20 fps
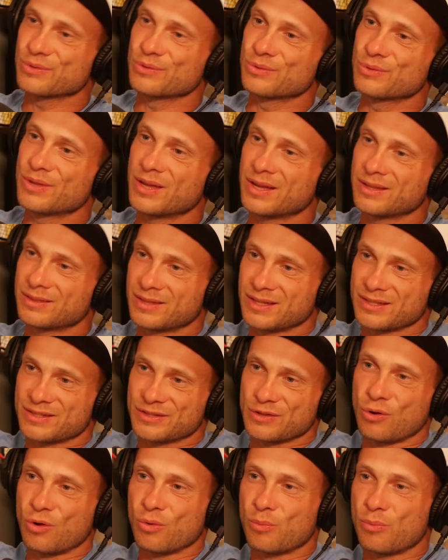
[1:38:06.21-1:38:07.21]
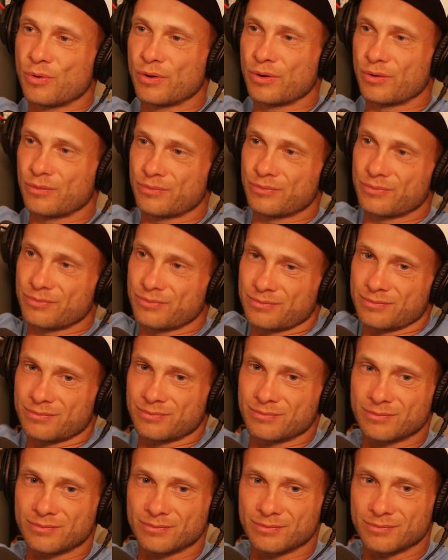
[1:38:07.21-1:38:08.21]
to do that? That's the whole point of
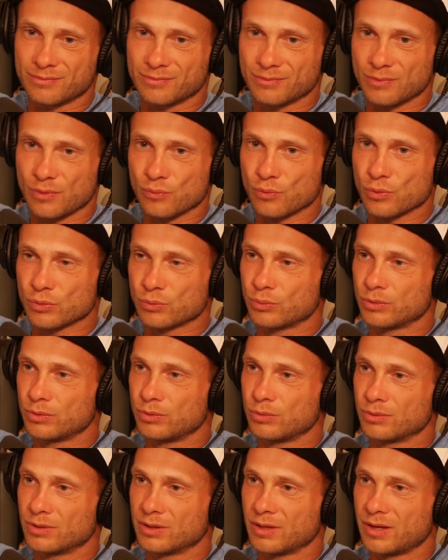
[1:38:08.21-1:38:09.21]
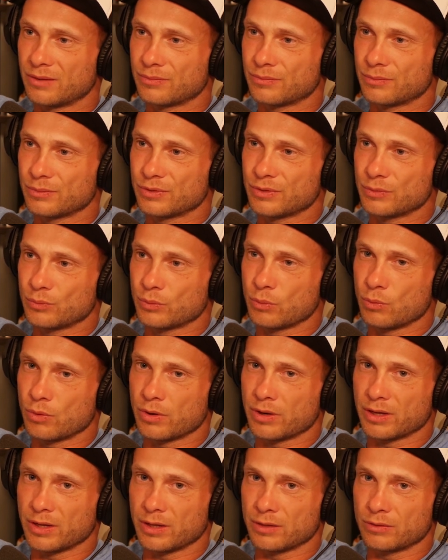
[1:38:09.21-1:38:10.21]
what we do in life. We want
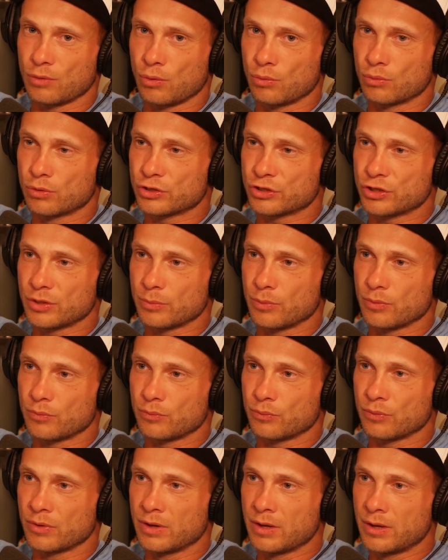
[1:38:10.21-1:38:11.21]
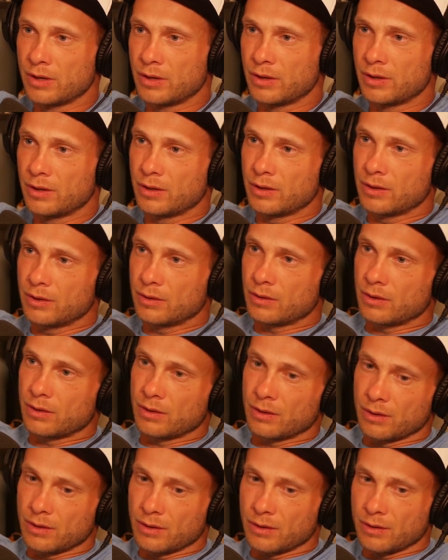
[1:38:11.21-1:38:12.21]
to get ownership of
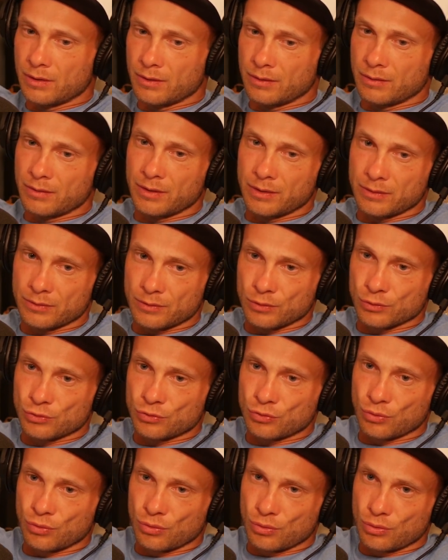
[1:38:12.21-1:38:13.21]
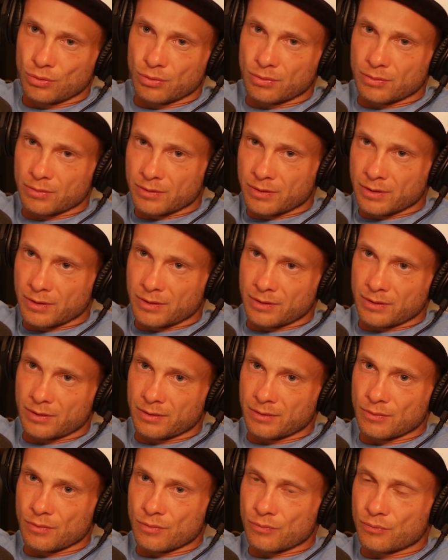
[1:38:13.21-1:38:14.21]
and control kind
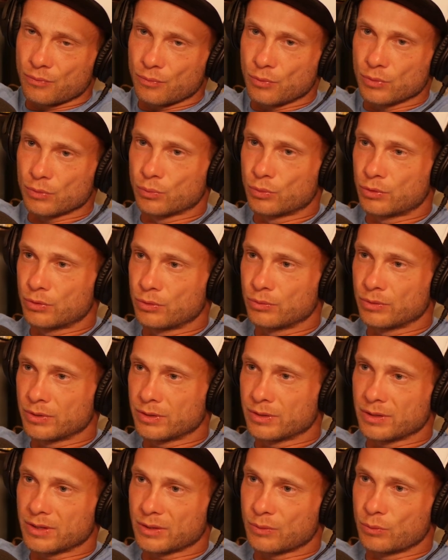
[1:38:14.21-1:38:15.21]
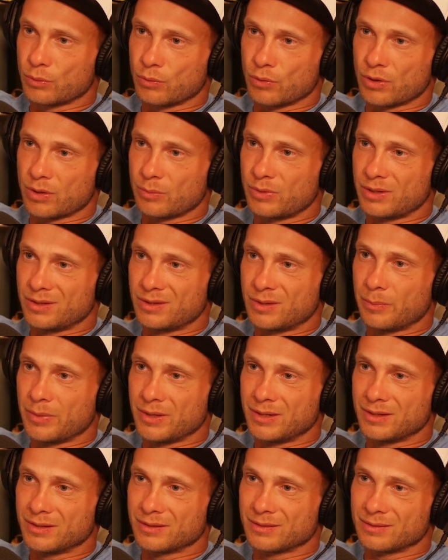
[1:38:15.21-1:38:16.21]
of what we're doing. Like, we want to be
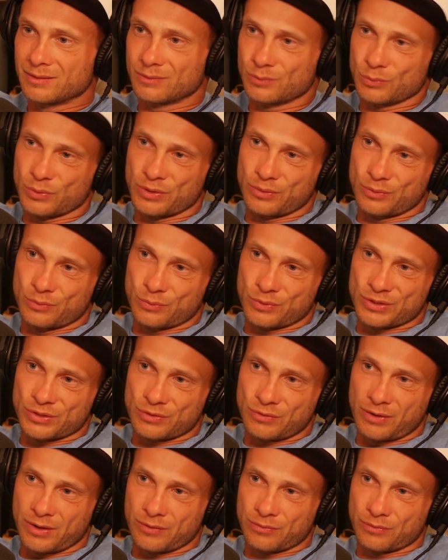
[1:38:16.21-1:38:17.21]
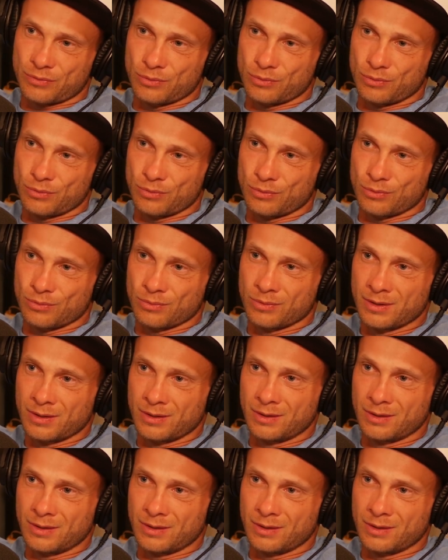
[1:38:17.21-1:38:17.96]
independent. We strive to,